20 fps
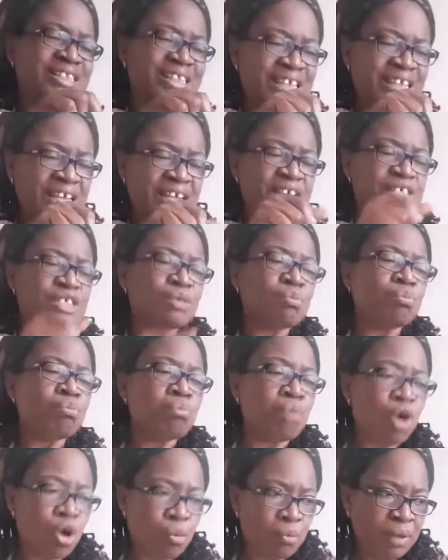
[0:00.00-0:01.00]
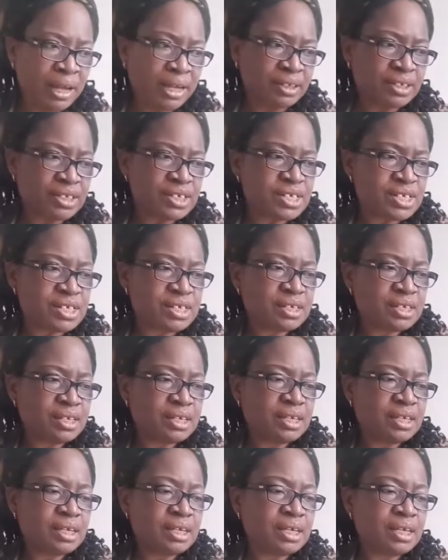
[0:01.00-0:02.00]
these moments.
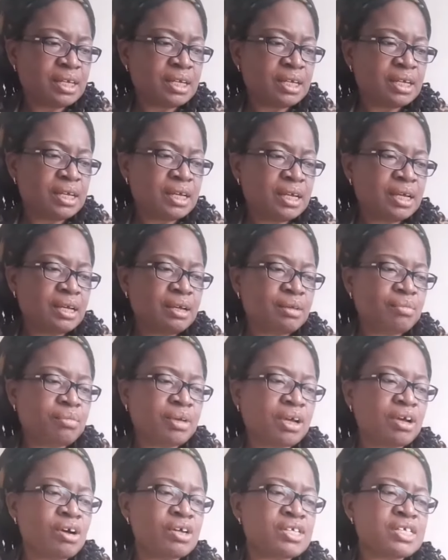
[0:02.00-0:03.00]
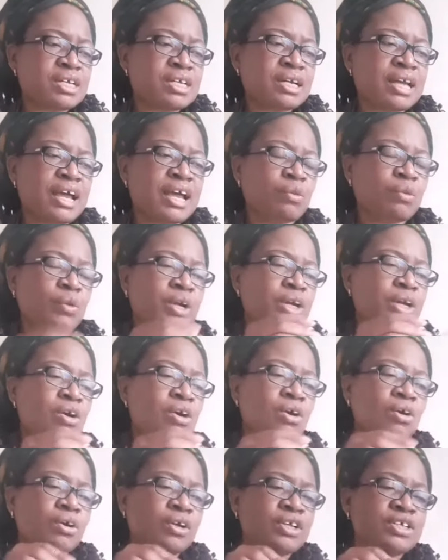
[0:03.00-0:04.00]
Because, like we
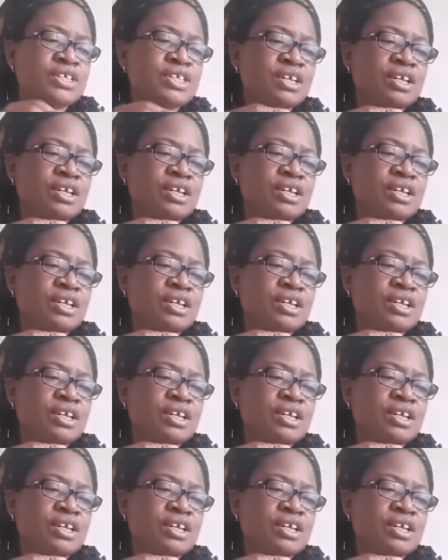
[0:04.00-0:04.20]
know,